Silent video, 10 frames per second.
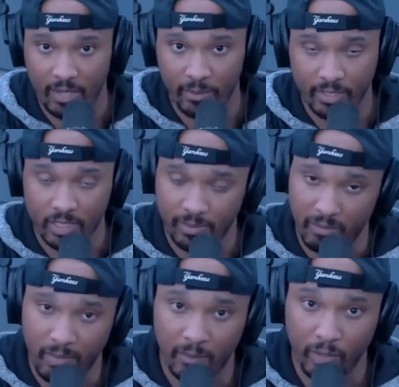I want this to be
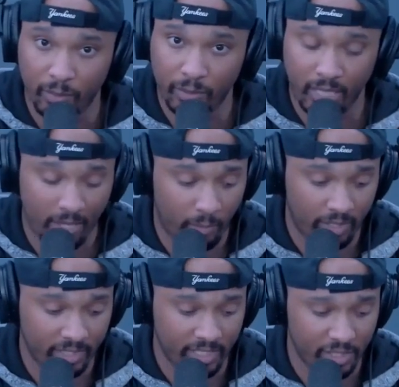memorable. I
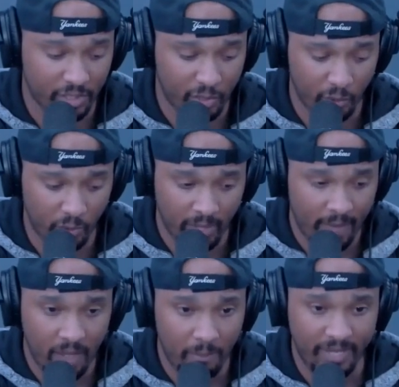want this to
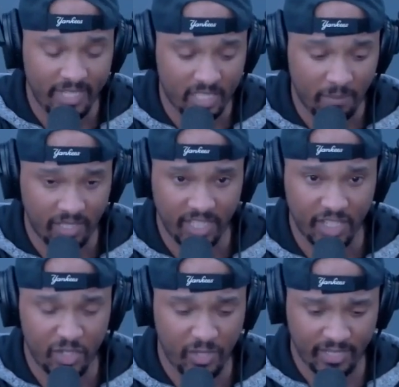be something
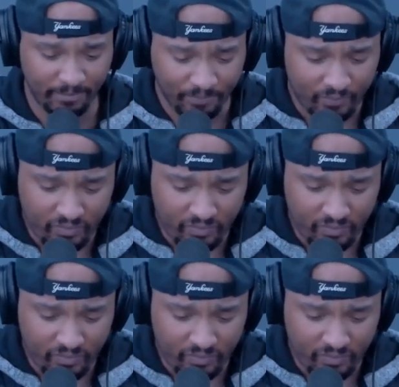that you can...